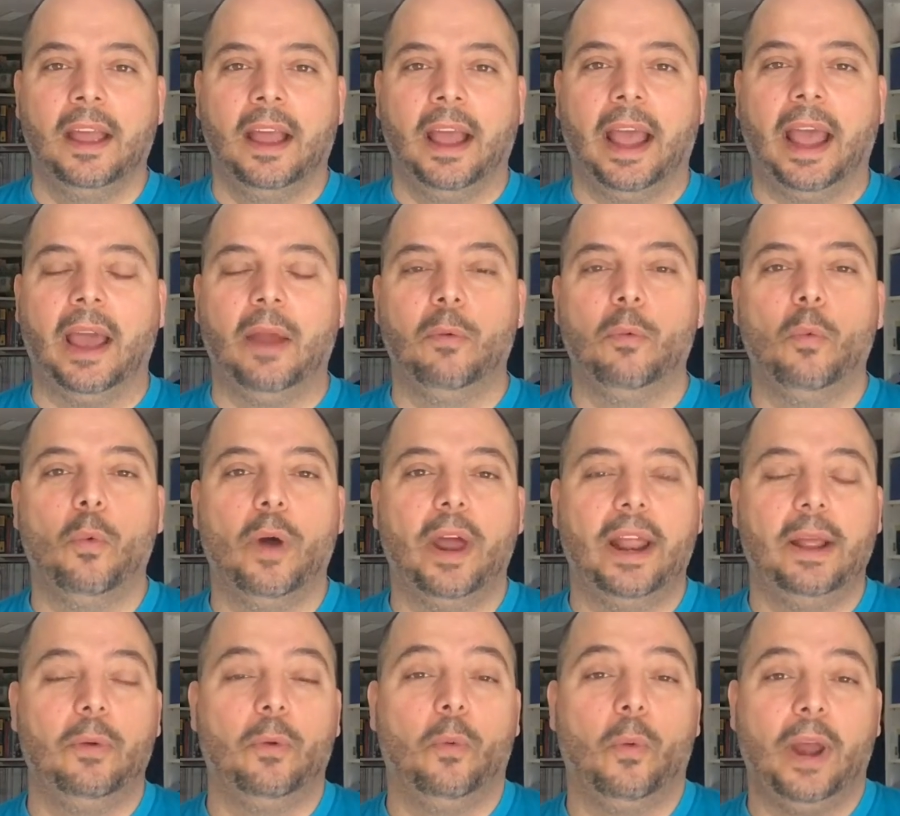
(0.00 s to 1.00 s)
And
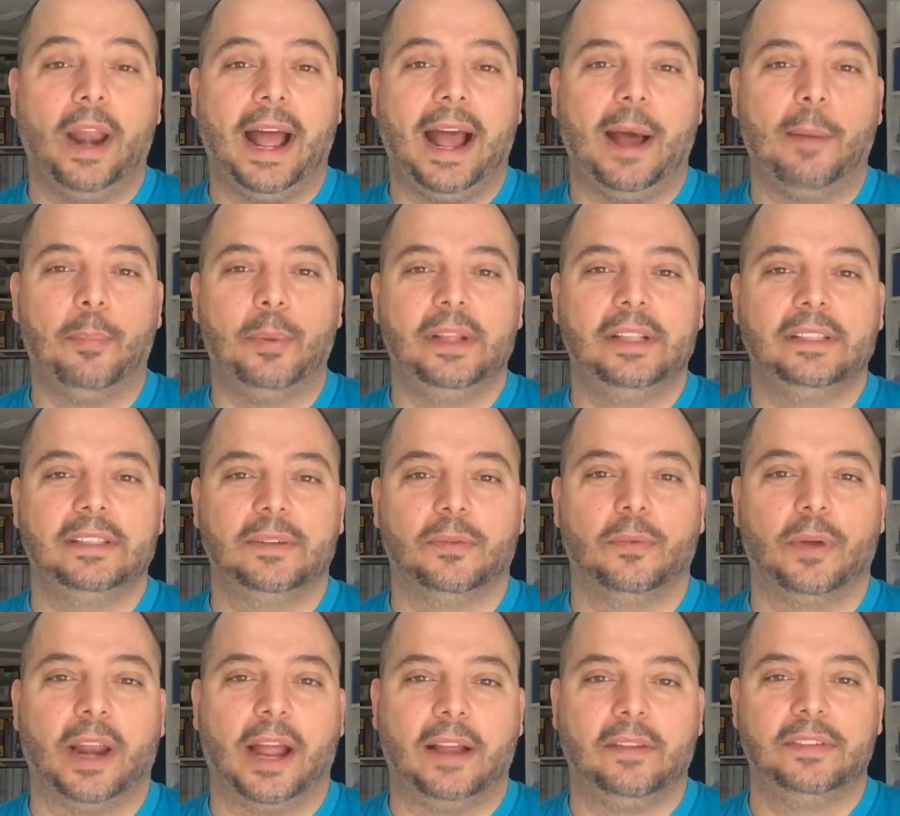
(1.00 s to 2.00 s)
what happens, and
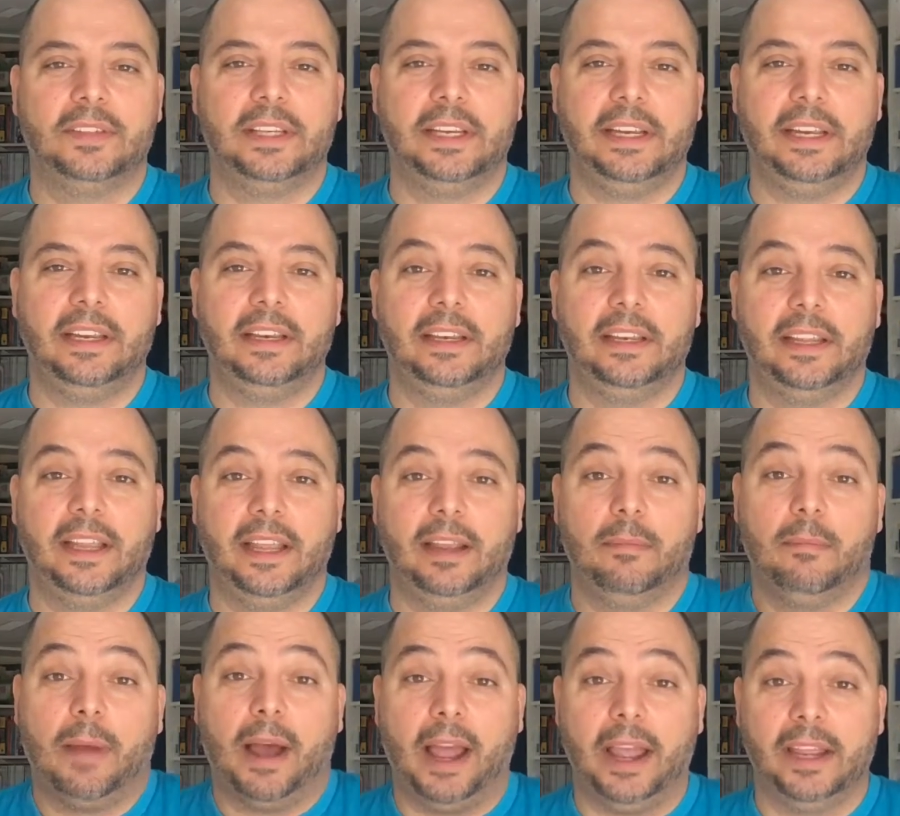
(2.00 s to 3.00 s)
what I've seen in
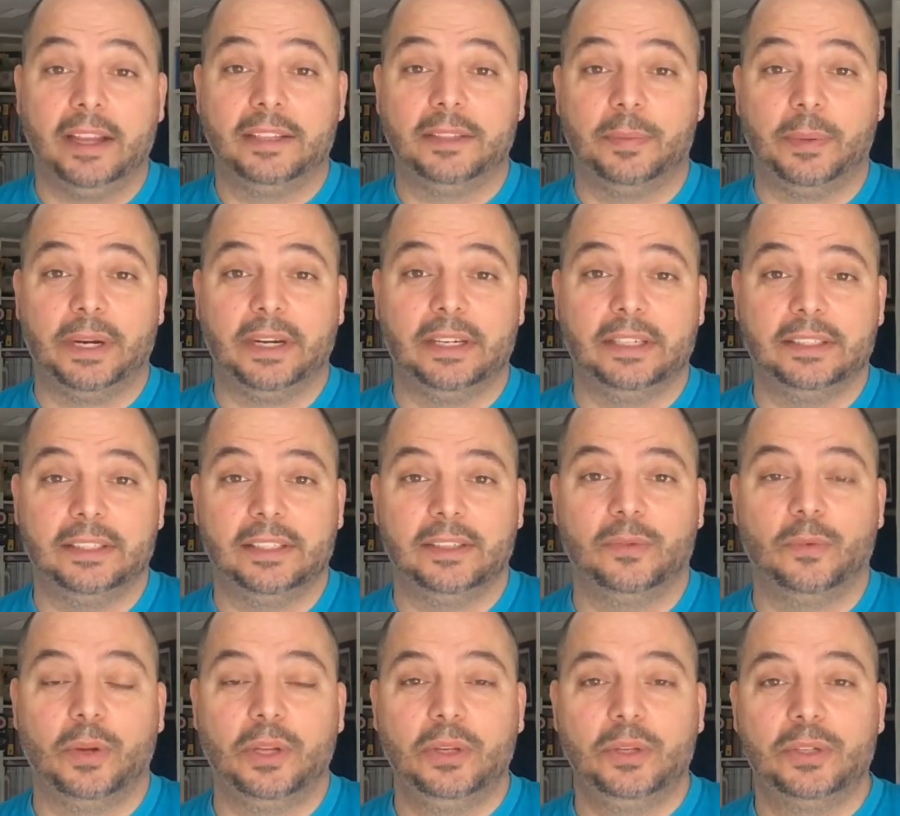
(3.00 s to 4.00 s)
my experience,
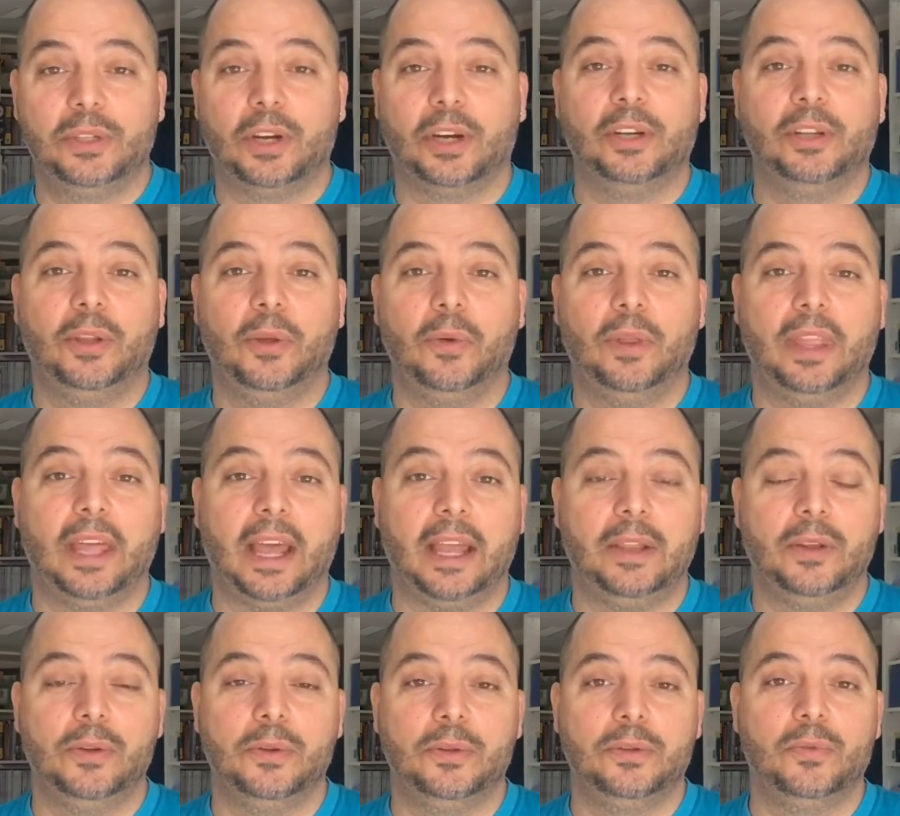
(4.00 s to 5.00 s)
is when you start doing that,
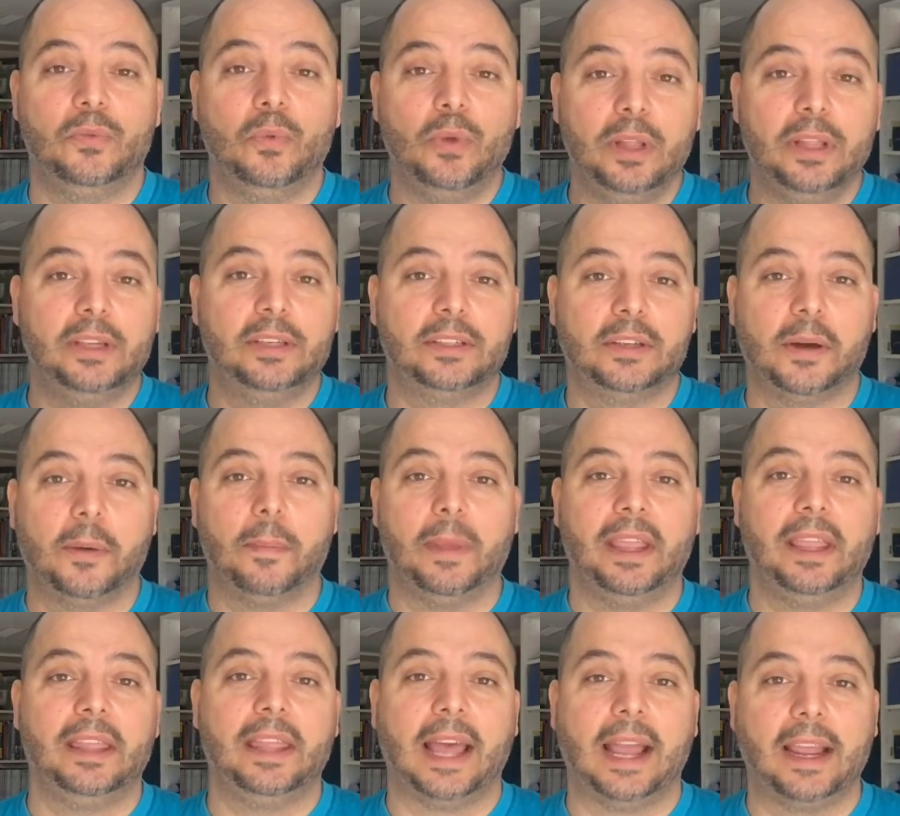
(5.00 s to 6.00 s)
you really start
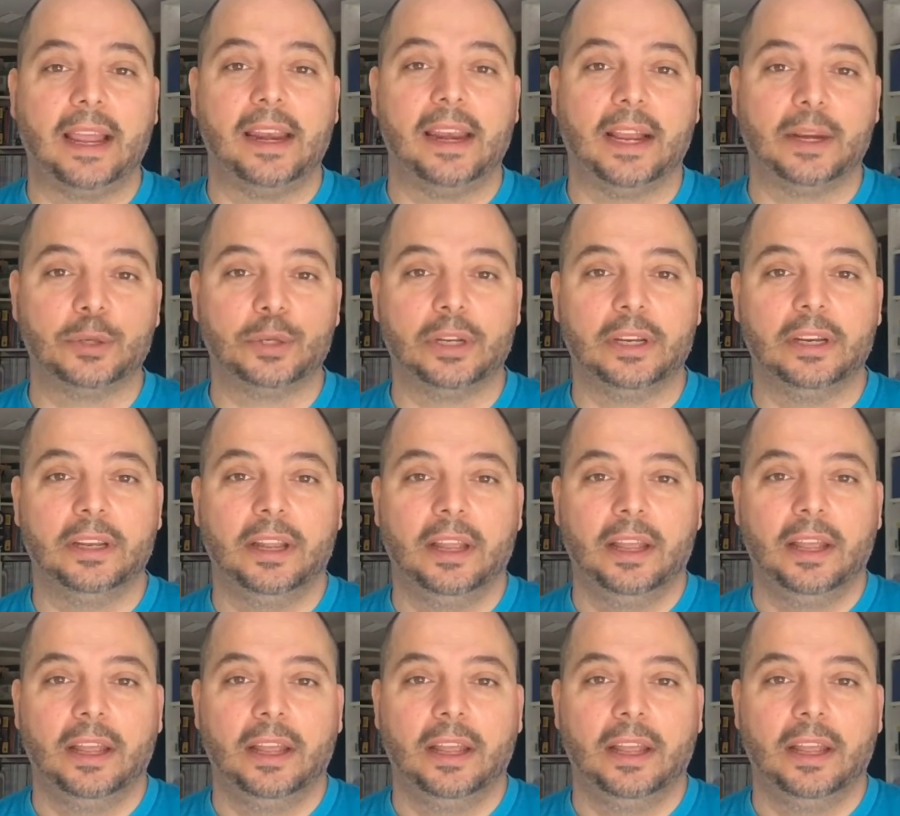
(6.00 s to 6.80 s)
making that connection.